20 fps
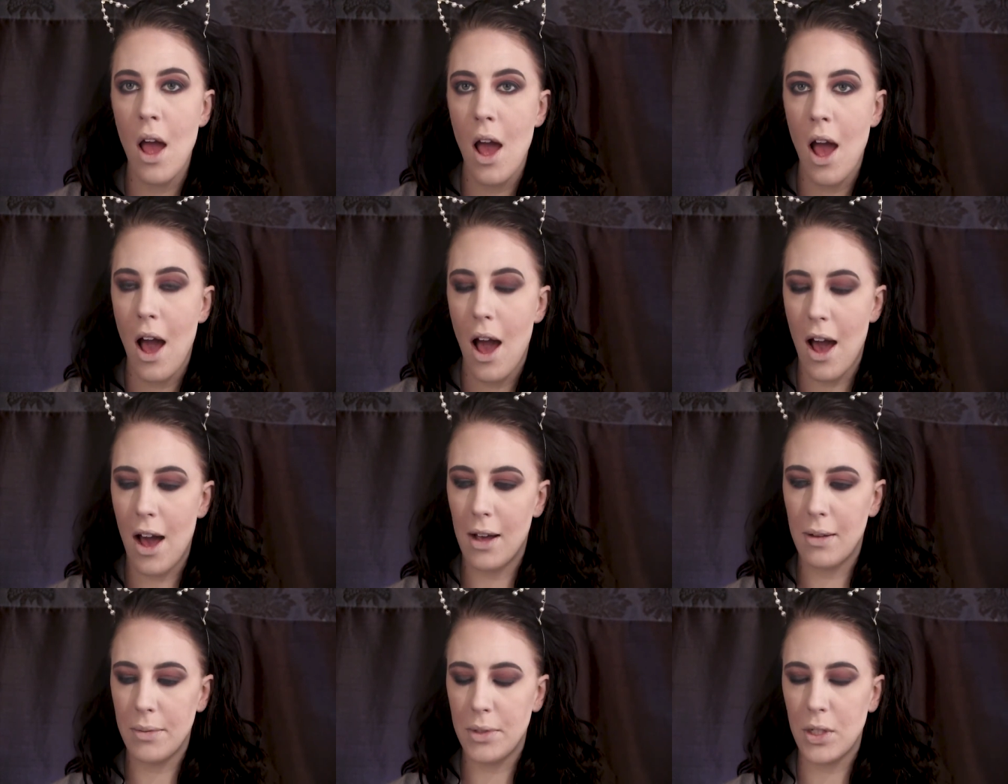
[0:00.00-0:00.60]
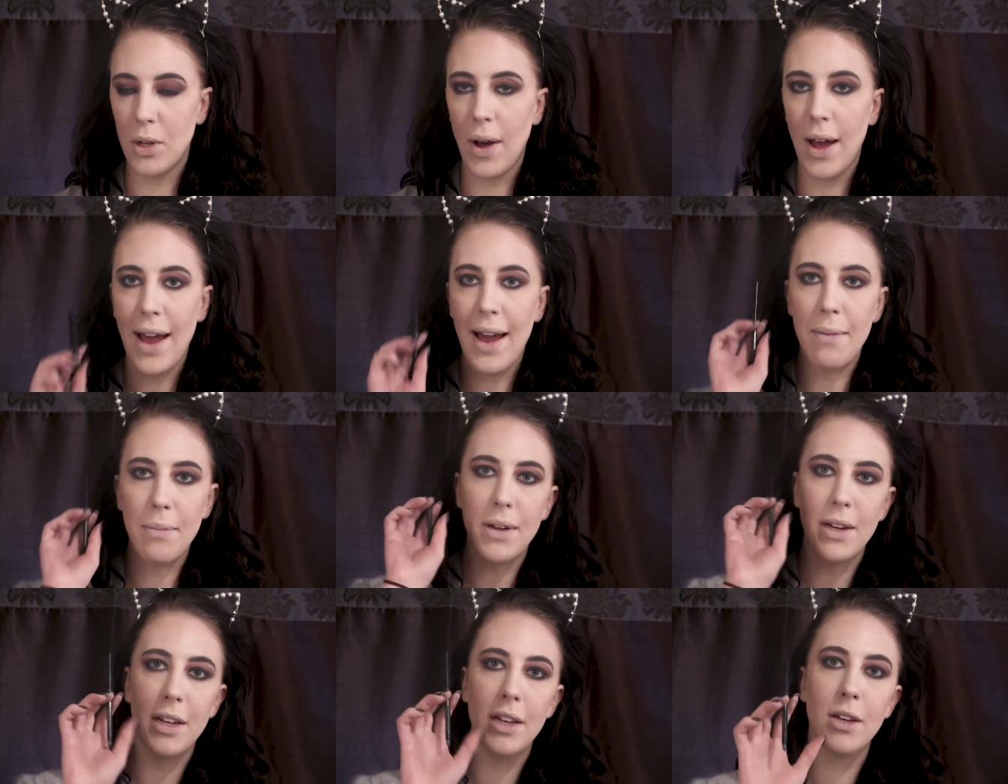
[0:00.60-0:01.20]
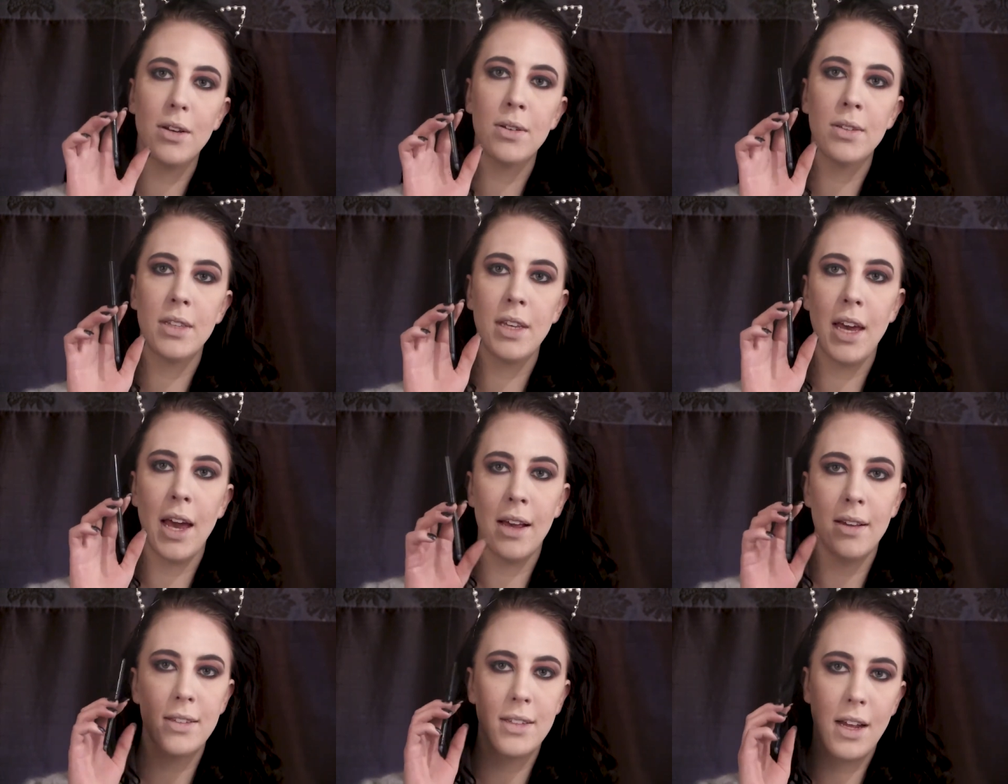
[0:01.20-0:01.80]
So I am going to use the
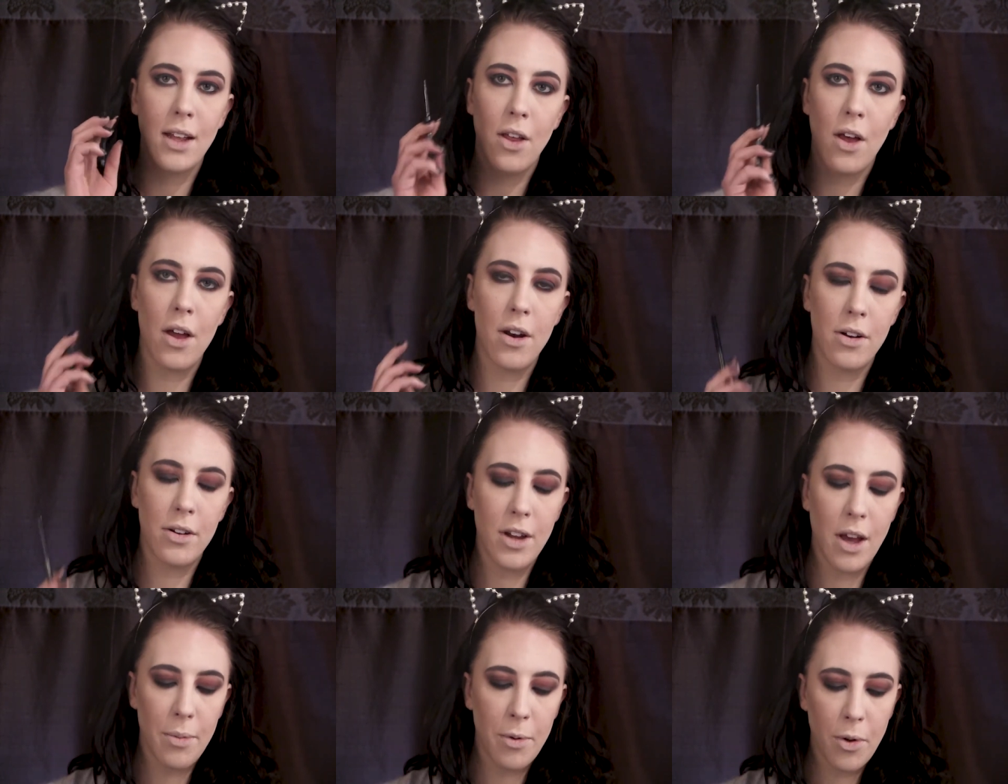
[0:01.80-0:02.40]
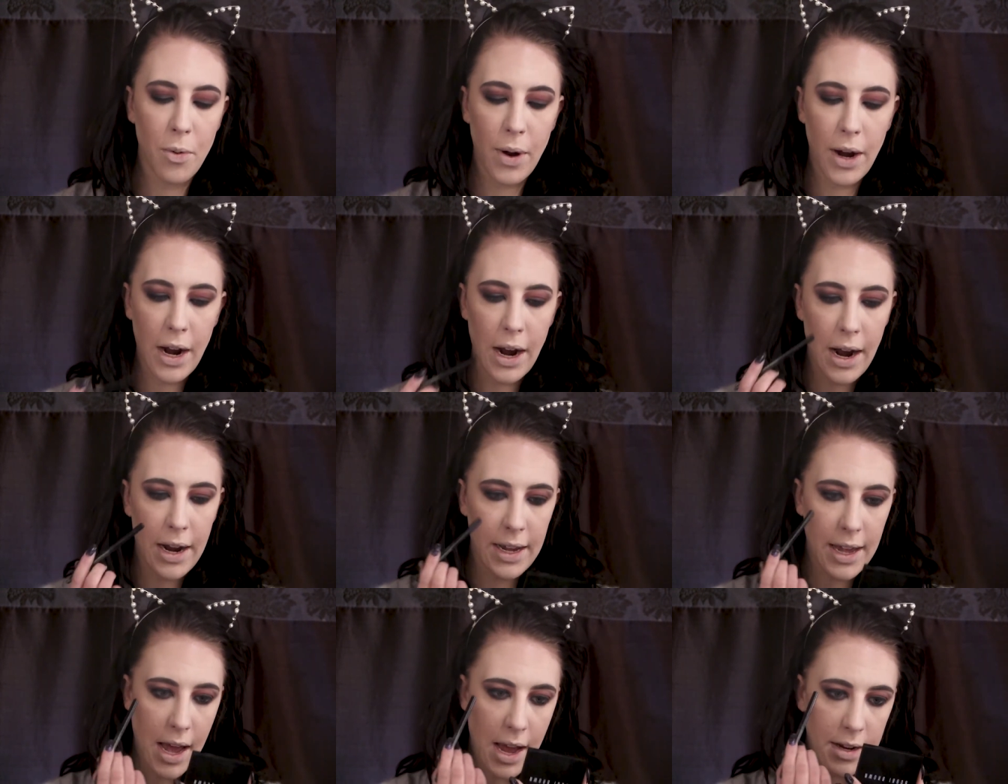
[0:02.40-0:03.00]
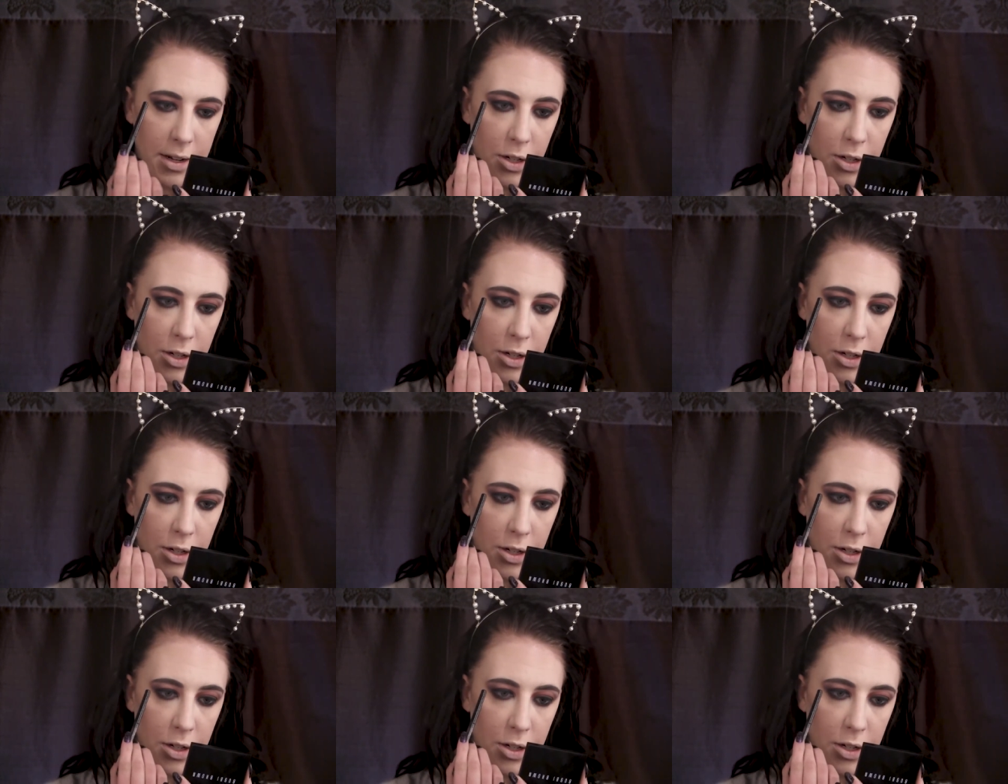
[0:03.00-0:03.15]
Estee Lauder Double Wear again